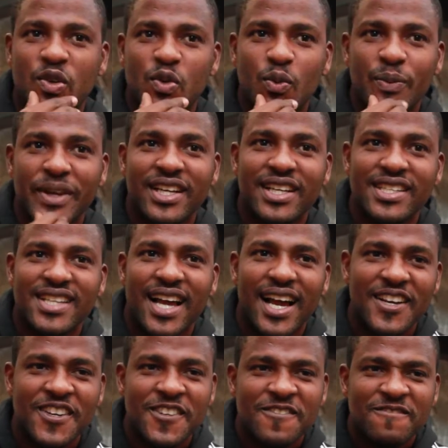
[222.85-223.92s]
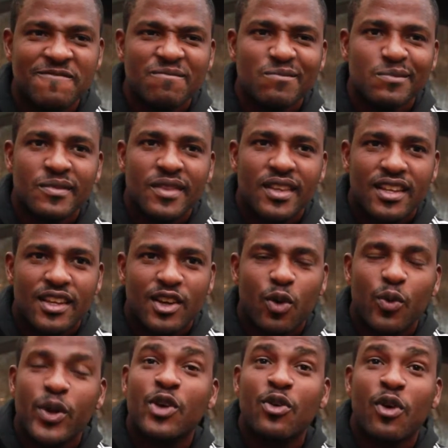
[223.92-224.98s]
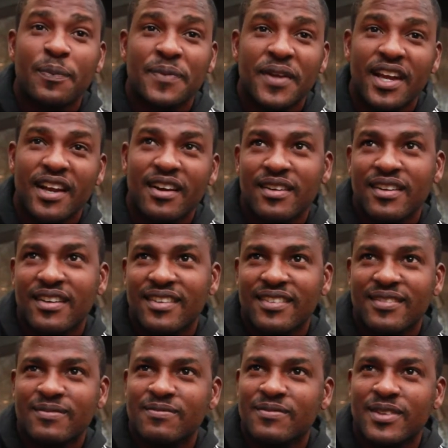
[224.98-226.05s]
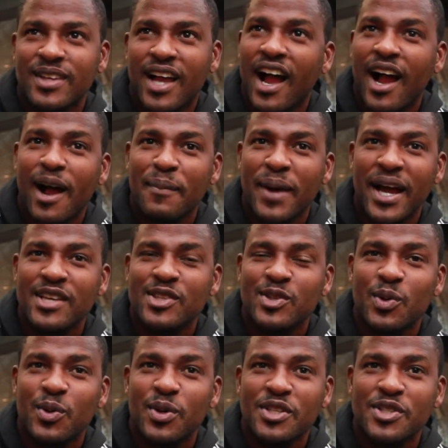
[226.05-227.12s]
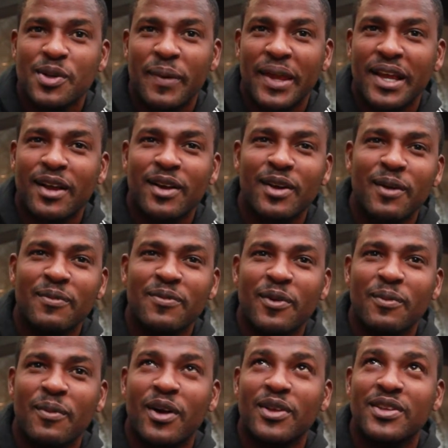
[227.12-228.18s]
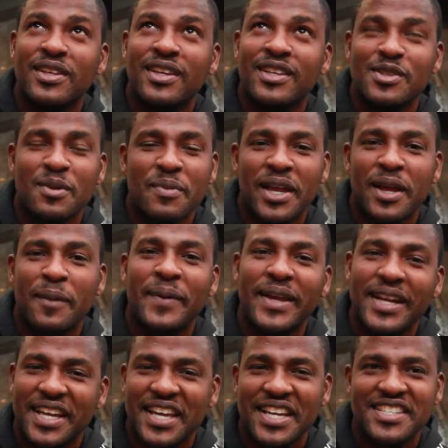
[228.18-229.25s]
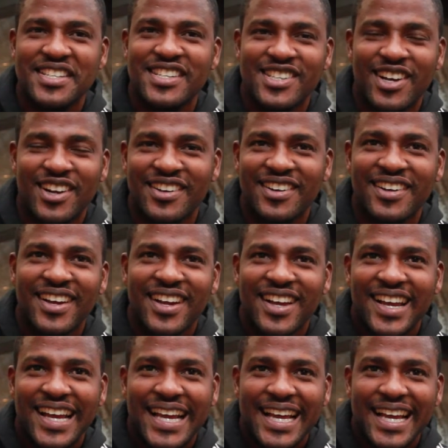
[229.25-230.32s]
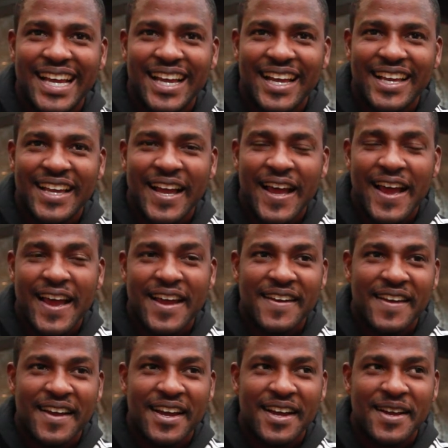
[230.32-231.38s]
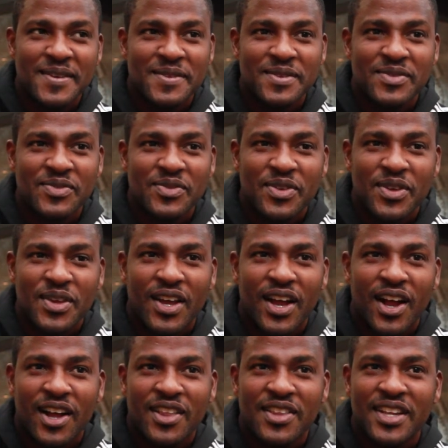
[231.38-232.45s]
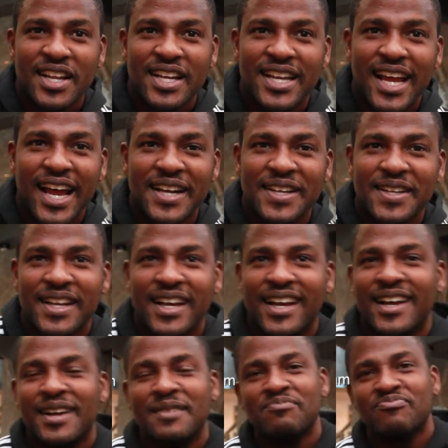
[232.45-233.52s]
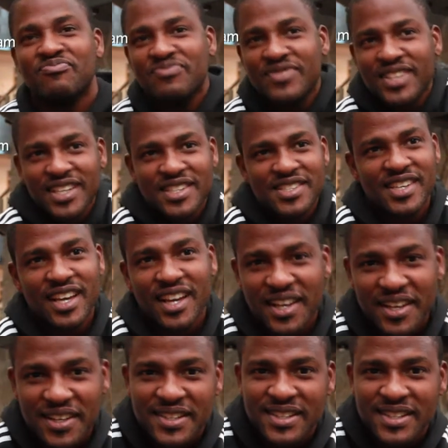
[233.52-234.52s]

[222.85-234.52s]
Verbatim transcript: Rubin Kazan. You know, we grew up together, um, high school in Jamaica, club football in Jamaica, playing against each other. And uh, other than that, um, it's uh,